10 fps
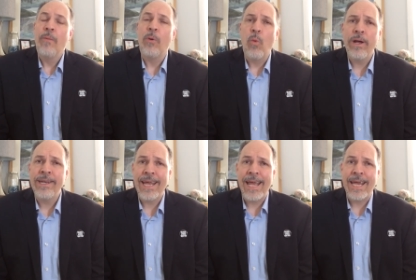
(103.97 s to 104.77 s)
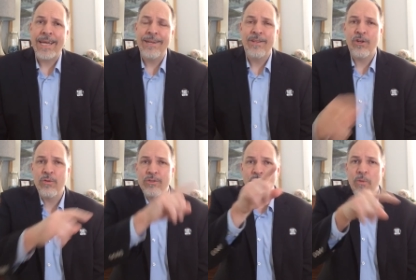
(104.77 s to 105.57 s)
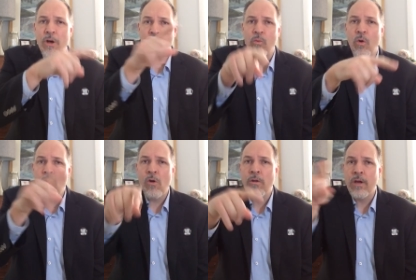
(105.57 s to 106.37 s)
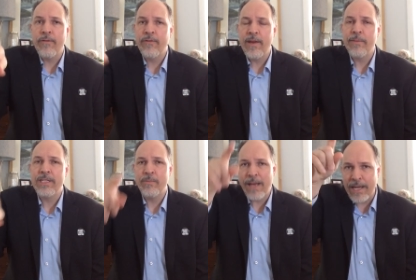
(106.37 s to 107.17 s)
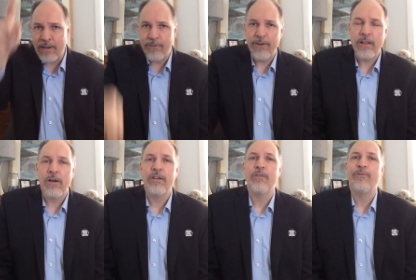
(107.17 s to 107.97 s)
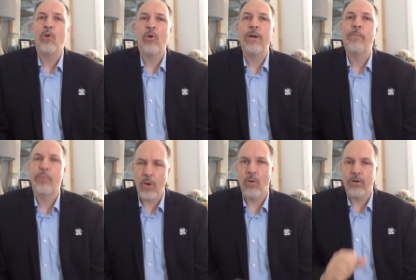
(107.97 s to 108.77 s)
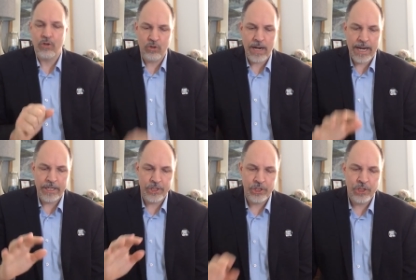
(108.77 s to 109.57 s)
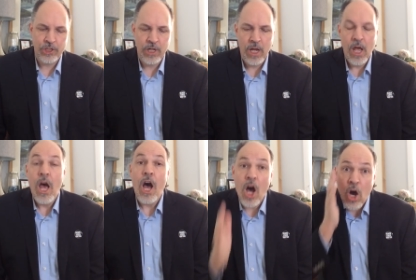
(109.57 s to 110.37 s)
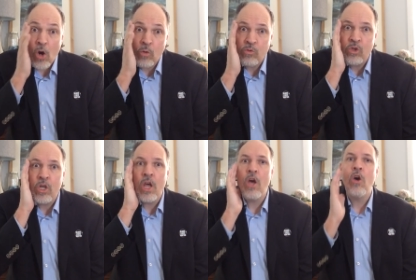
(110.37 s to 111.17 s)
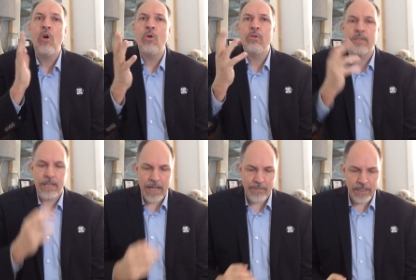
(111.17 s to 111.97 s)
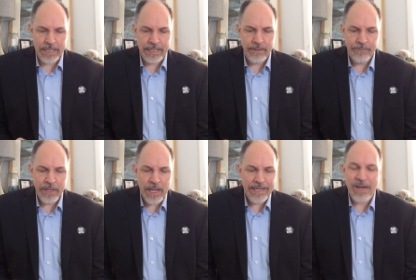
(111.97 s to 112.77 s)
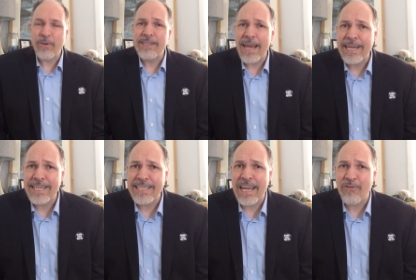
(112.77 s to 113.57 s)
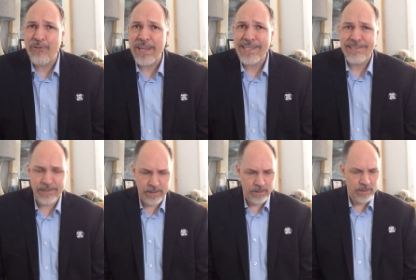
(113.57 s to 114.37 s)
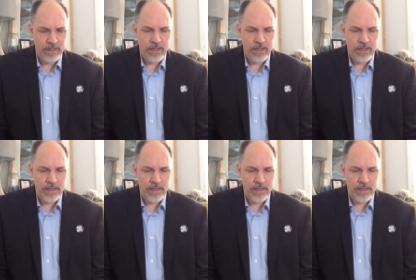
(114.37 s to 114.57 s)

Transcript: But one day, the crystal ball rolled off of Emily's bed and fell onto the floor and broke. Crash! Oh no, said Emily. Can we take it to get fixed?